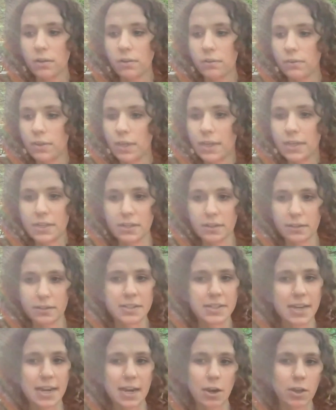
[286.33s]
and
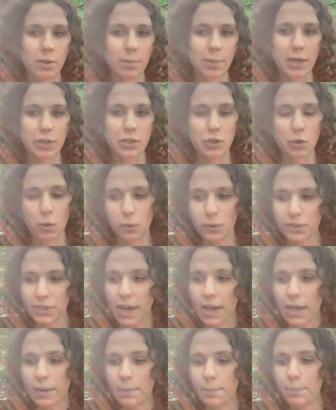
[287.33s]
staying on the page the whole
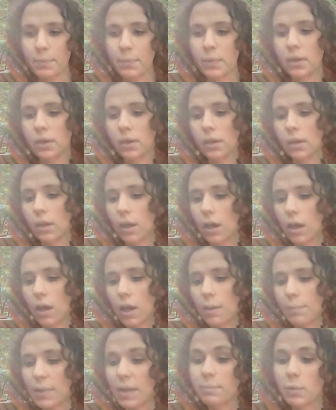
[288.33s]
time.
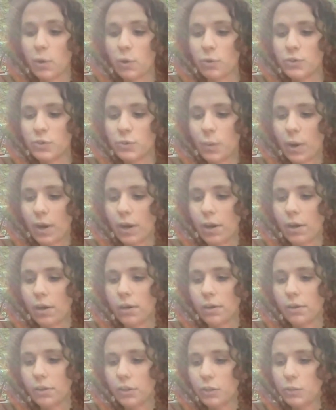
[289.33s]
And modes
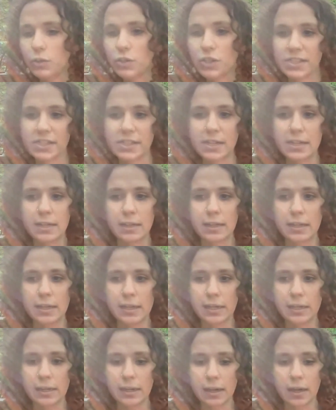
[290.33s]
where you just see
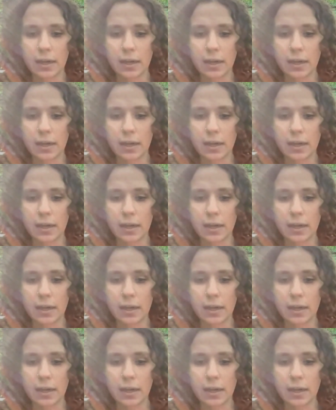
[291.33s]
the